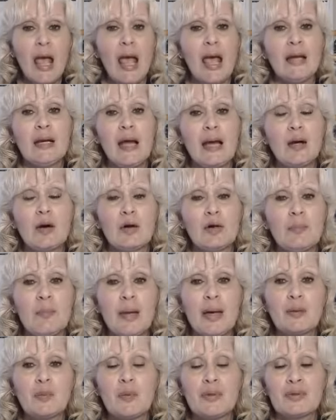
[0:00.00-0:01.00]
And I go to
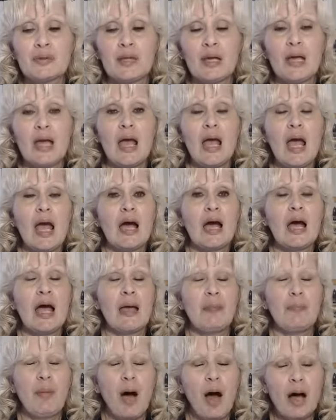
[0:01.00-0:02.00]
bed with
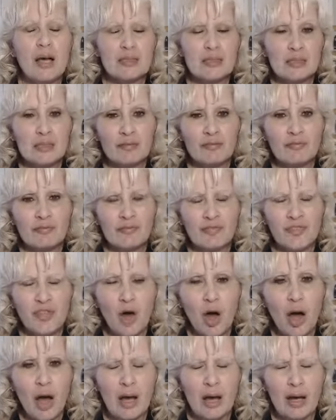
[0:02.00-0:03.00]
a positive
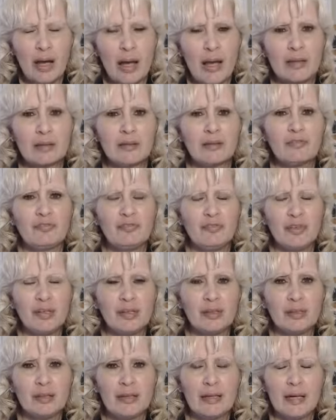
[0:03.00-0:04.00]
thought and a
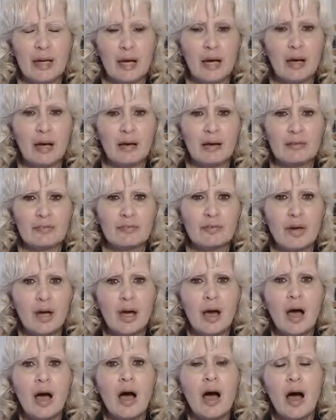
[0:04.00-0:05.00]
feeling of,
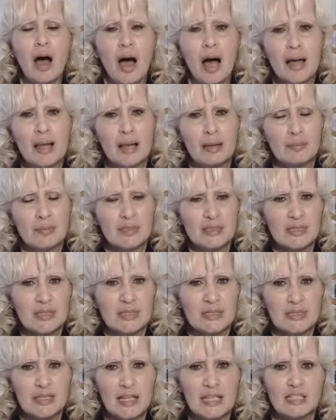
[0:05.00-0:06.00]
I am
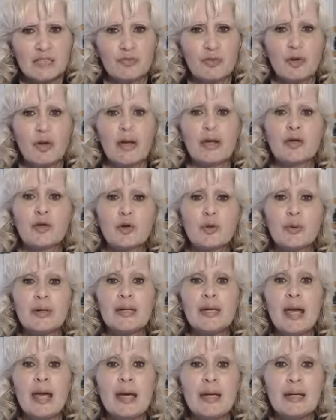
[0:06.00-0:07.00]
successful in
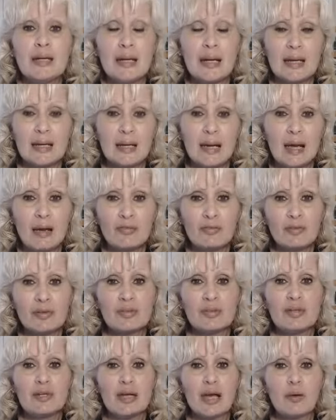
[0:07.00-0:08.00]
creating
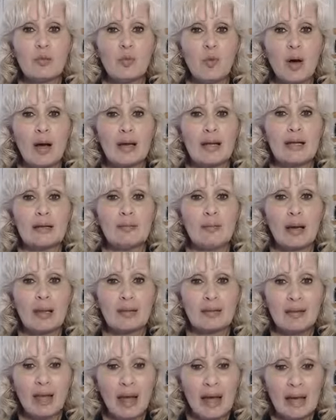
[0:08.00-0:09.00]
everything I want in my
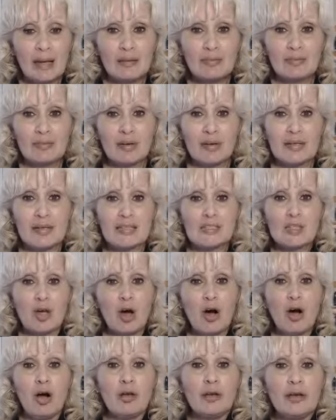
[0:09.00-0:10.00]
life, and it's
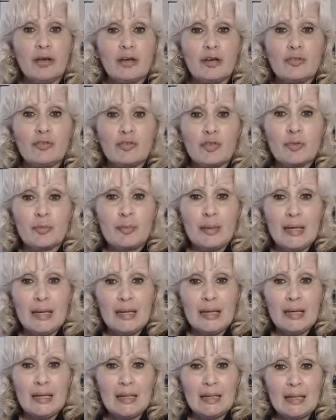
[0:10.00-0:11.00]
all here for
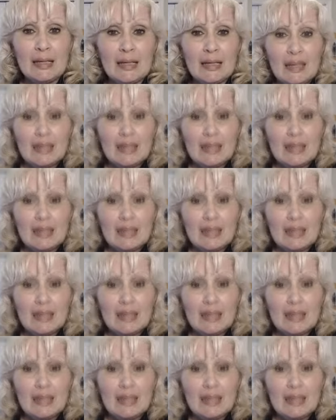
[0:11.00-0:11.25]
me.